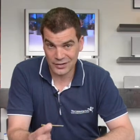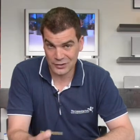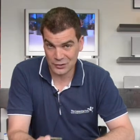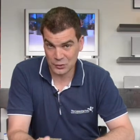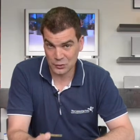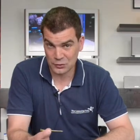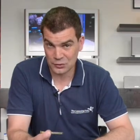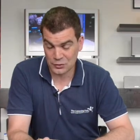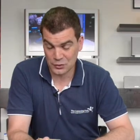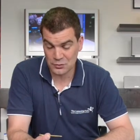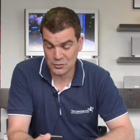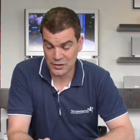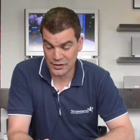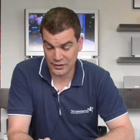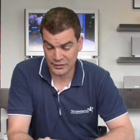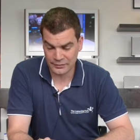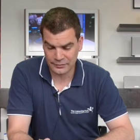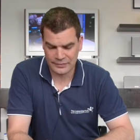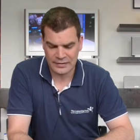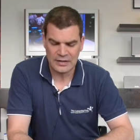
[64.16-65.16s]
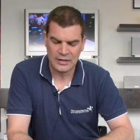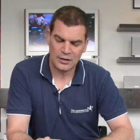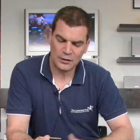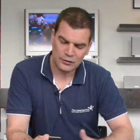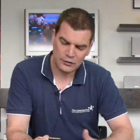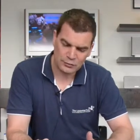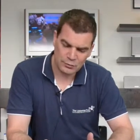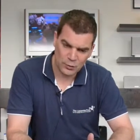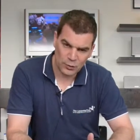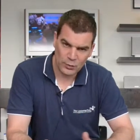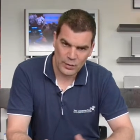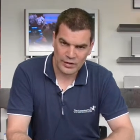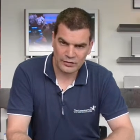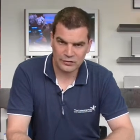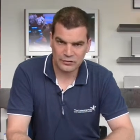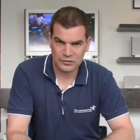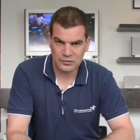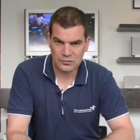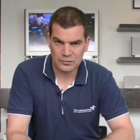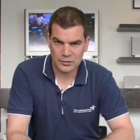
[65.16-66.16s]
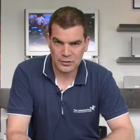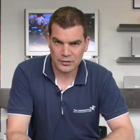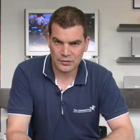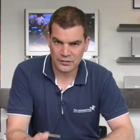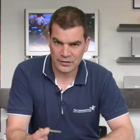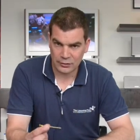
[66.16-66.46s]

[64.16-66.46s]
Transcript: in your toolkit. Small ones do work,